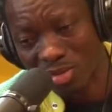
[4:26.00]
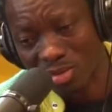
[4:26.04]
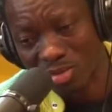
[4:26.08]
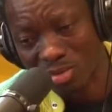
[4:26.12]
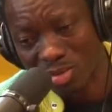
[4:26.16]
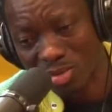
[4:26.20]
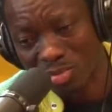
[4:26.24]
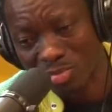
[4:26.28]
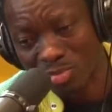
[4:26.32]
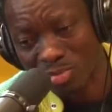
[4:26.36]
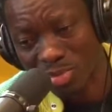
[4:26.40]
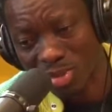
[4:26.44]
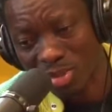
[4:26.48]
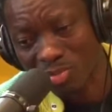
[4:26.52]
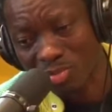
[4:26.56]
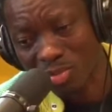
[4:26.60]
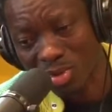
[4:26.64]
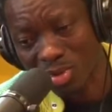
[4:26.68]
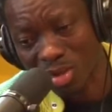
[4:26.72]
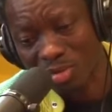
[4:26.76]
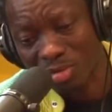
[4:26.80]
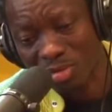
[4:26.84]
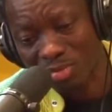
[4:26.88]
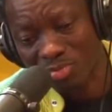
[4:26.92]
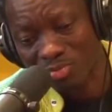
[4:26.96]
He was. He
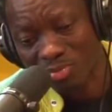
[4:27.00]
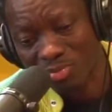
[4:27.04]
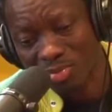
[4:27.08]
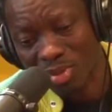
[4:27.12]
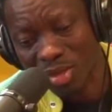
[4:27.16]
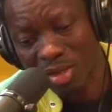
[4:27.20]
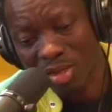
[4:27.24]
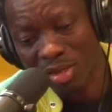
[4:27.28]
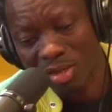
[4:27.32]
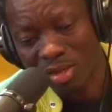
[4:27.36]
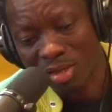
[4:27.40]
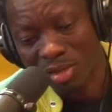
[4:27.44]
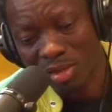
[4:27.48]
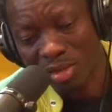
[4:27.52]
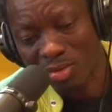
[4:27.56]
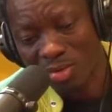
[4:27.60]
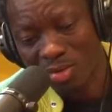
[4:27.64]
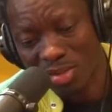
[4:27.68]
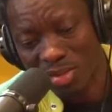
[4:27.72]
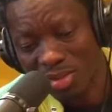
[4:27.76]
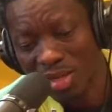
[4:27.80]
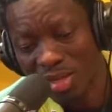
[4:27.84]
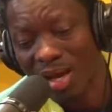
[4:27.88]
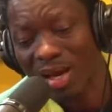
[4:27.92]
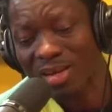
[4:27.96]
went he
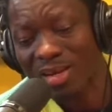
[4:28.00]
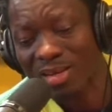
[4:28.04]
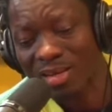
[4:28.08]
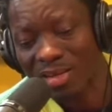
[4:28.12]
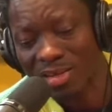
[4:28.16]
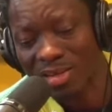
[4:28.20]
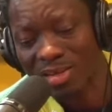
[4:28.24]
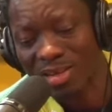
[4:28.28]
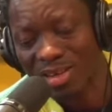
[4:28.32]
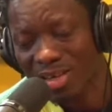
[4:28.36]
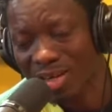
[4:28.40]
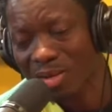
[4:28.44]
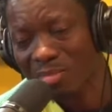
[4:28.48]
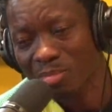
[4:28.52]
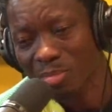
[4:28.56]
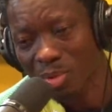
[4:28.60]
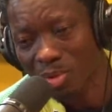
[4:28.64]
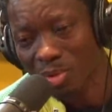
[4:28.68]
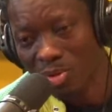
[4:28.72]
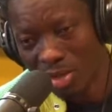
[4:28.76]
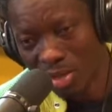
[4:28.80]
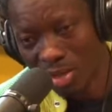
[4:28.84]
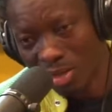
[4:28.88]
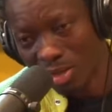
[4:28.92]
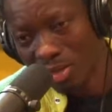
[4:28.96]
was not needed and
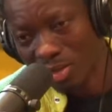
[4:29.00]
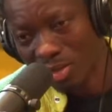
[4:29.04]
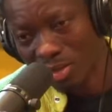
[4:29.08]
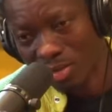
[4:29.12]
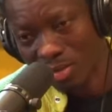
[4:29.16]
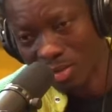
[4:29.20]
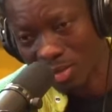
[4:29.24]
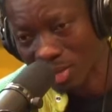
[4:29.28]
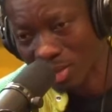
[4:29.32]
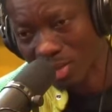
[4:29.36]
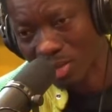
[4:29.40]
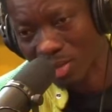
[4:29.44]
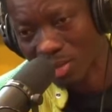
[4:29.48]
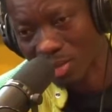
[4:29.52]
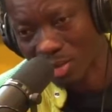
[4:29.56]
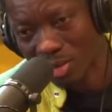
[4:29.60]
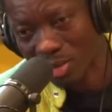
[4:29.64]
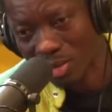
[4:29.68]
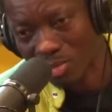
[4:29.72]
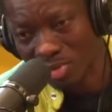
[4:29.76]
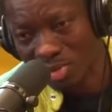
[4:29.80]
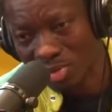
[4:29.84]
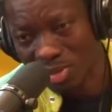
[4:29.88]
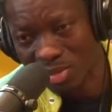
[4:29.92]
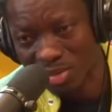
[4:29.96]
bowlegged in yeah. the
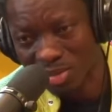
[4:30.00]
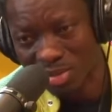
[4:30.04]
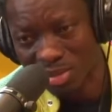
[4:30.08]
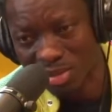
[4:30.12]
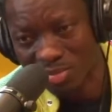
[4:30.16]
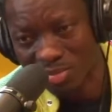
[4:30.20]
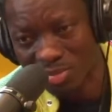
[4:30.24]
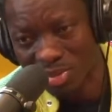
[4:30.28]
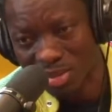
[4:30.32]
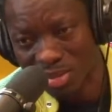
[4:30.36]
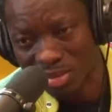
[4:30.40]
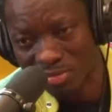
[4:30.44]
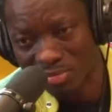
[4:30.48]
arms at the same time.